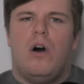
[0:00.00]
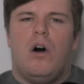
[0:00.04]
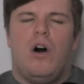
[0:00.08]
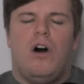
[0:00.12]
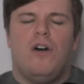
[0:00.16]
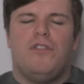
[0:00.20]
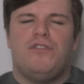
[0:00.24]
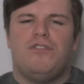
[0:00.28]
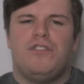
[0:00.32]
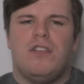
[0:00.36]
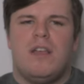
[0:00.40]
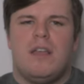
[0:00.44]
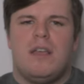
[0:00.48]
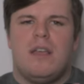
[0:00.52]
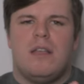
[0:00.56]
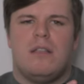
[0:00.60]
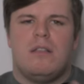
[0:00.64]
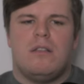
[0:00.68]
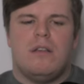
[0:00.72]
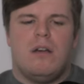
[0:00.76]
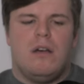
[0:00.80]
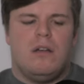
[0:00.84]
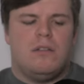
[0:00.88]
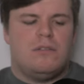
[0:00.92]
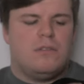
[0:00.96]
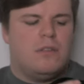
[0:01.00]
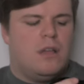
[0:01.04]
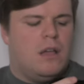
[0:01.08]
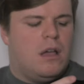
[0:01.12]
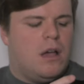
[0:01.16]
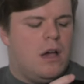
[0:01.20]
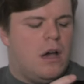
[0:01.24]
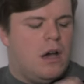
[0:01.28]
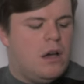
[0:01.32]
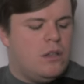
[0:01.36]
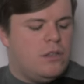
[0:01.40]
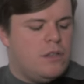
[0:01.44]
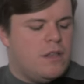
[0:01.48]
Offset guitars,
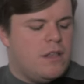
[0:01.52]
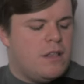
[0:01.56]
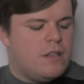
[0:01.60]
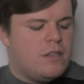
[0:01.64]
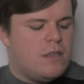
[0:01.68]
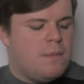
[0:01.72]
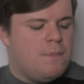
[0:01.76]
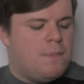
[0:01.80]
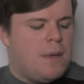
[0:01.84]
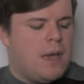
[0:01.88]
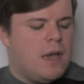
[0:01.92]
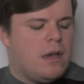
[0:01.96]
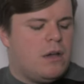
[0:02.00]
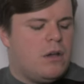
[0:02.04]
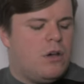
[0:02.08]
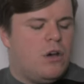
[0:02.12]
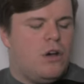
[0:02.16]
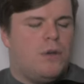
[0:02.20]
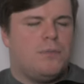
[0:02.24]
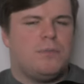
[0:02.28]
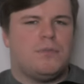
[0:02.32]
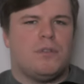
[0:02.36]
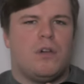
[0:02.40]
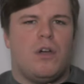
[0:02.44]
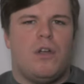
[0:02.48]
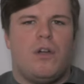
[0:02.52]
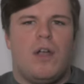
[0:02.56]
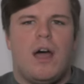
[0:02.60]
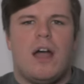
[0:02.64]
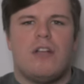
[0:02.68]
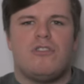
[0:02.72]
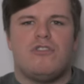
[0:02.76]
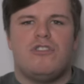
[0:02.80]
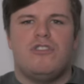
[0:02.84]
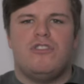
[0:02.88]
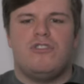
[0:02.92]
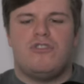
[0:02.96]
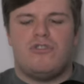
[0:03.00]
at least the pickups are
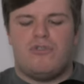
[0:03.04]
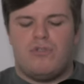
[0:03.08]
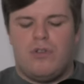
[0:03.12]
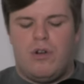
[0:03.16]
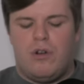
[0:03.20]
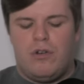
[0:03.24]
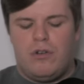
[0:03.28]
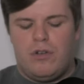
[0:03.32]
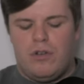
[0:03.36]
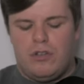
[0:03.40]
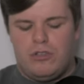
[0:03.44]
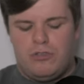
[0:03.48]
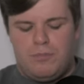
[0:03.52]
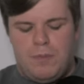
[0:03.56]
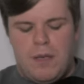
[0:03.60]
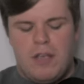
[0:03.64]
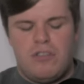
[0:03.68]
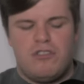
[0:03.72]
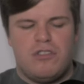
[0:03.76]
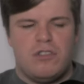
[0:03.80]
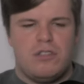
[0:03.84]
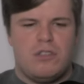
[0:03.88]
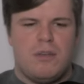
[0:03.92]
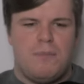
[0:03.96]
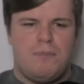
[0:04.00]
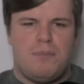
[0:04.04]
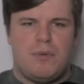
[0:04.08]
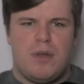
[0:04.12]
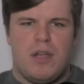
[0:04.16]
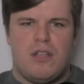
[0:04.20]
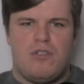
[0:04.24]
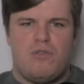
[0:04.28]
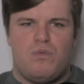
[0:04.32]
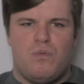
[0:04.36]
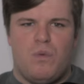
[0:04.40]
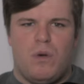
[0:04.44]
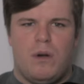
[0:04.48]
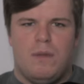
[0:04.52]
actually stronger, especially the
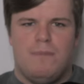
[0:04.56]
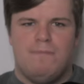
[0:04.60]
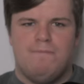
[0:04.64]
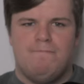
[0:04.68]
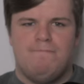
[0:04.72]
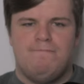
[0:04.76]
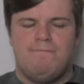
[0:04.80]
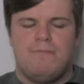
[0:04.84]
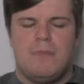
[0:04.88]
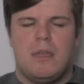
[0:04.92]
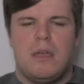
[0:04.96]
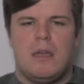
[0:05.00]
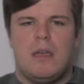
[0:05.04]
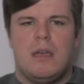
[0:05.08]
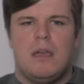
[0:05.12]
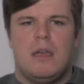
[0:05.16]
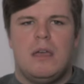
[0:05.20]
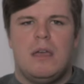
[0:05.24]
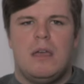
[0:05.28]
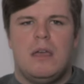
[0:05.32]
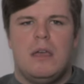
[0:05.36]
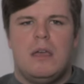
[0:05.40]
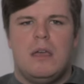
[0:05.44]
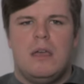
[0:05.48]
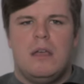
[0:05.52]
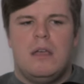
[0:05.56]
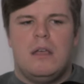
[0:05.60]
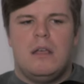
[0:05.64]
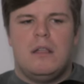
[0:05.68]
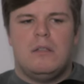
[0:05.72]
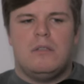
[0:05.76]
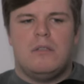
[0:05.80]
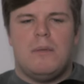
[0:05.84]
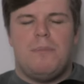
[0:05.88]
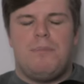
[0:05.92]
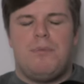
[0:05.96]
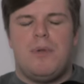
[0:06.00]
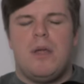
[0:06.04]
bridge one.
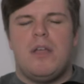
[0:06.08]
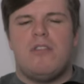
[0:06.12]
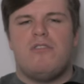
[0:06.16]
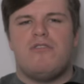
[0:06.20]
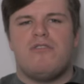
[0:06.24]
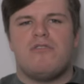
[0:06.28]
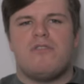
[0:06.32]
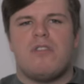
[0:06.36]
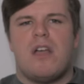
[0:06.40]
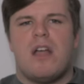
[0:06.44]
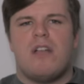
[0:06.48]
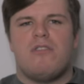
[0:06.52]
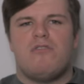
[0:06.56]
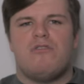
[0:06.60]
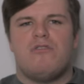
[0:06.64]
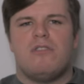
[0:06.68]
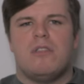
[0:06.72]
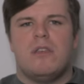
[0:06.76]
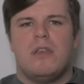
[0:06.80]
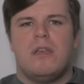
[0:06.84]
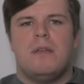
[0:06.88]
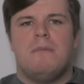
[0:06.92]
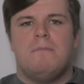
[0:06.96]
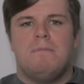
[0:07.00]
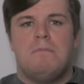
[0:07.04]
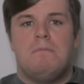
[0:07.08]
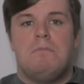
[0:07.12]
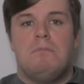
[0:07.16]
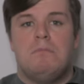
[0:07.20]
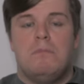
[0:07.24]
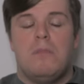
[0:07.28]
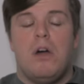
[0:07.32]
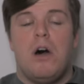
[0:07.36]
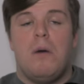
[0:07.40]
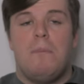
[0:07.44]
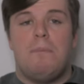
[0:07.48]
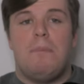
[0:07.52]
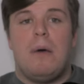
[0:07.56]
The bridge is actually
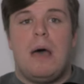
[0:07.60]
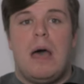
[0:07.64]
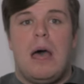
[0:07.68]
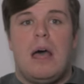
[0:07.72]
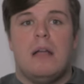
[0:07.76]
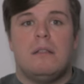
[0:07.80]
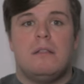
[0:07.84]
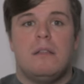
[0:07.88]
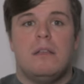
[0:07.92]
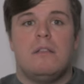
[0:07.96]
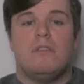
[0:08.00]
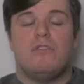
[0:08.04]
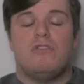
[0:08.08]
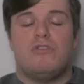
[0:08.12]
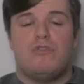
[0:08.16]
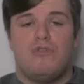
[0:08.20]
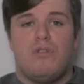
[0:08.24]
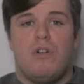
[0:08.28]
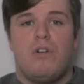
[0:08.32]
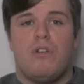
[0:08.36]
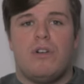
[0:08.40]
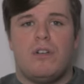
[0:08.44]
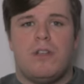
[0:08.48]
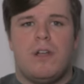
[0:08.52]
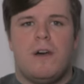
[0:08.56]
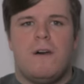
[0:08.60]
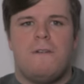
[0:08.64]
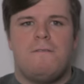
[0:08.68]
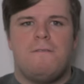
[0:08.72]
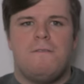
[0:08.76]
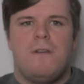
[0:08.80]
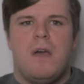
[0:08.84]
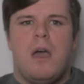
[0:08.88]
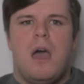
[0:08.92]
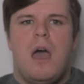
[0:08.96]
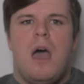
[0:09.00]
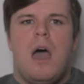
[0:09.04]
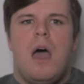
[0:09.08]
not bad, it's strong enough,
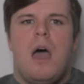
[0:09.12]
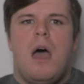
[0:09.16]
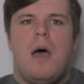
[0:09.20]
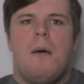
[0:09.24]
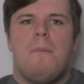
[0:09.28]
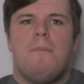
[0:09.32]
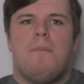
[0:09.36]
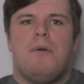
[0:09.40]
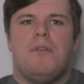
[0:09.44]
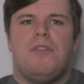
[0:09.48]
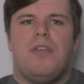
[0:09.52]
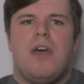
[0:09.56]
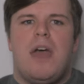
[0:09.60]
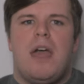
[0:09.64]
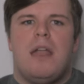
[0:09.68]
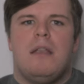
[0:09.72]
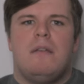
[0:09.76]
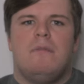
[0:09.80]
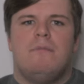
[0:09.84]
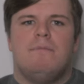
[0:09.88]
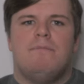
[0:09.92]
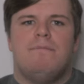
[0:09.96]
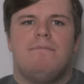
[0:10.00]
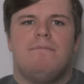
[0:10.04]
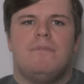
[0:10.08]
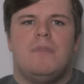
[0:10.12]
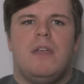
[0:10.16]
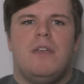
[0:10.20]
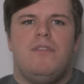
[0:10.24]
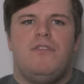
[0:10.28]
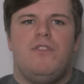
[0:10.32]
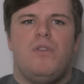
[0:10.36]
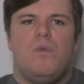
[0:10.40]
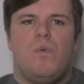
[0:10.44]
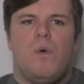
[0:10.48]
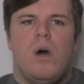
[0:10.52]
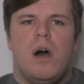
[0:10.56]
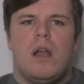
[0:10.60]
but then
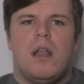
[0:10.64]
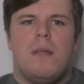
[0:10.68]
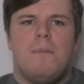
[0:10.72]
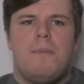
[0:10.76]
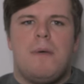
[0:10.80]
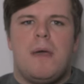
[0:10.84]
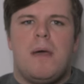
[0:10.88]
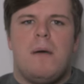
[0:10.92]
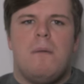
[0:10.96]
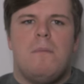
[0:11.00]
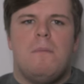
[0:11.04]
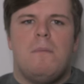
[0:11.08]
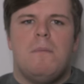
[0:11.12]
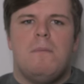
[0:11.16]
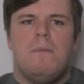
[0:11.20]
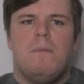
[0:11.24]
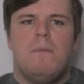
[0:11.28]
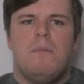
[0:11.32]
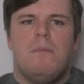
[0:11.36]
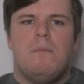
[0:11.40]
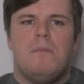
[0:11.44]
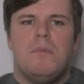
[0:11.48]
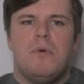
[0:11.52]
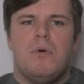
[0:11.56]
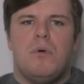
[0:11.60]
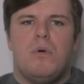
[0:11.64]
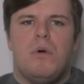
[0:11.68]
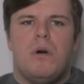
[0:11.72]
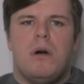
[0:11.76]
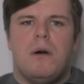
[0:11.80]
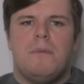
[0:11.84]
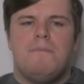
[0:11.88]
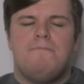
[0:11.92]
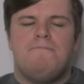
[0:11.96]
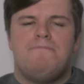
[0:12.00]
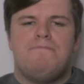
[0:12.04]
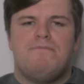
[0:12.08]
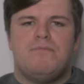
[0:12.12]
if you want a bit
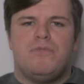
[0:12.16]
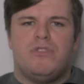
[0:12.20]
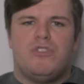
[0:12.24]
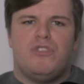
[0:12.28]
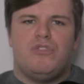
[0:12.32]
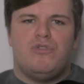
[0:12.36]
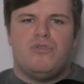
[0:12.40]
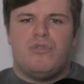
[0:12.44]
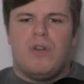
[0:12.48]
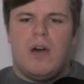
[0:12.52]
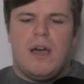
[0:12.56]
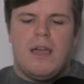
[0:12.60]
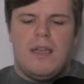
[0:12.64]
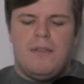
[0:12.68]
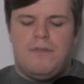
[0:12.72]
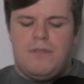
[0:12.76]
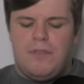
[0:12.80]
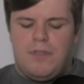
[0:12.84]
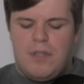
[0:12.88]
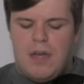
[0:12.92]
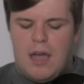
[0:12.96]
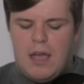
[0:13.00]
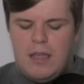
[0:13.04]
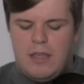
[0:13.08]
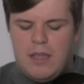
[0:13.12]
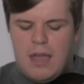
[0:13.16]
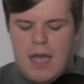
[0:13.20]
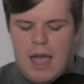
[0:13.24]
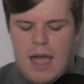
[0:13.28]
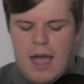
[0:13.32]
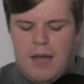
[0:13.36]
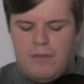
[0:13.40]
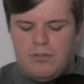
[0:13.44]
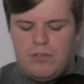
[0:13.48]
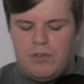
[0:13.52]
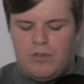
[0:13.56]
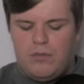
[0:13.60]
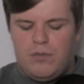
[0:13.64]
more drive in that, you
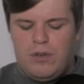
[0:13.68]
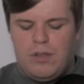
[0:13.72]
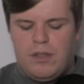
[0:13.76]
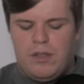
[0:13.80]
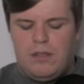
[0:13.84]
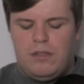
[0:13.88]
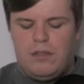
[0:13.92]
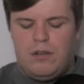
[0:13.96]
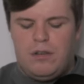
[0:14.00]
have to really